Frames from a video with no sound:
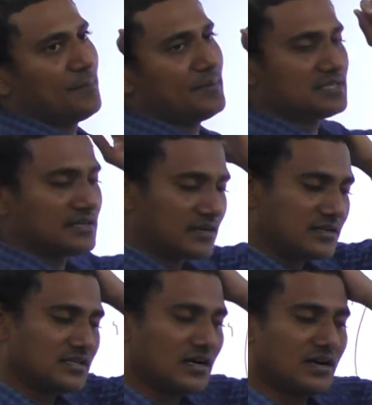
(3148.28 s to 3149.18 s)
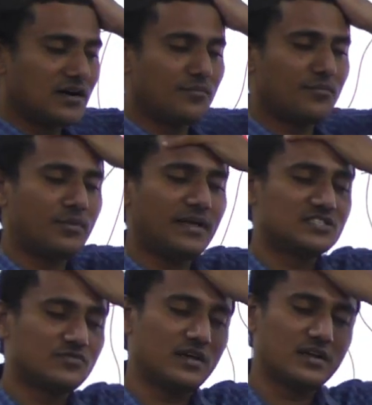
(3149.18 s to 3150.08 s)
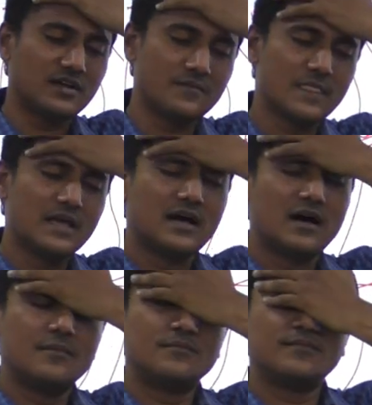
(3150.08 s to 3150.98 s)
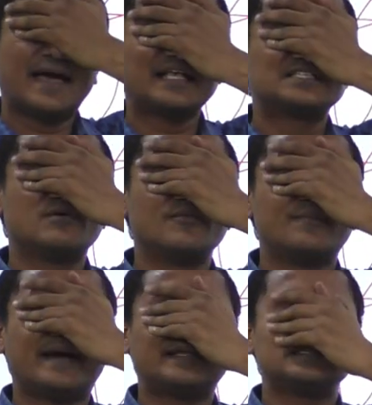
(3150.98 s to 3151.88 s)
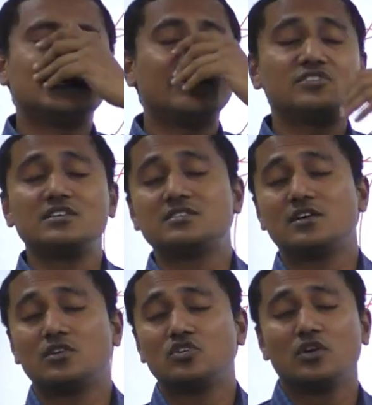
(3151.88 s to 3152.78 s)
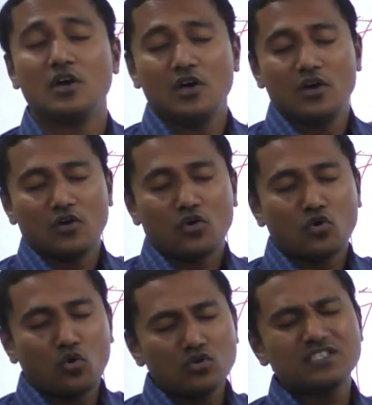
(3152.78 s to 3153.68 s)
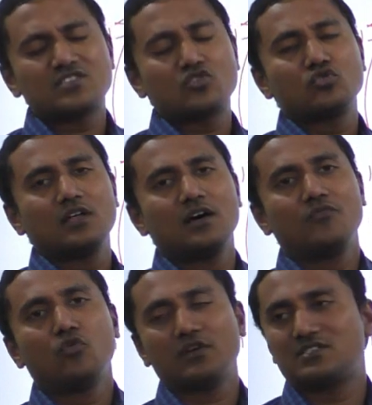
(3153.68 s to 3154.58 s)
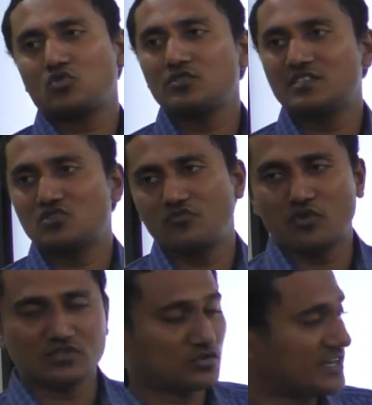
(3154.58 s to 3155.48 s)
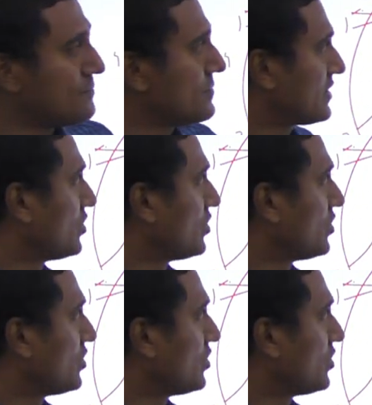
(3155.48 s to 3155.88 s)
Epicenter is a place where maximum impact is there, which is closest to the focus. Closest to the focus. Okay.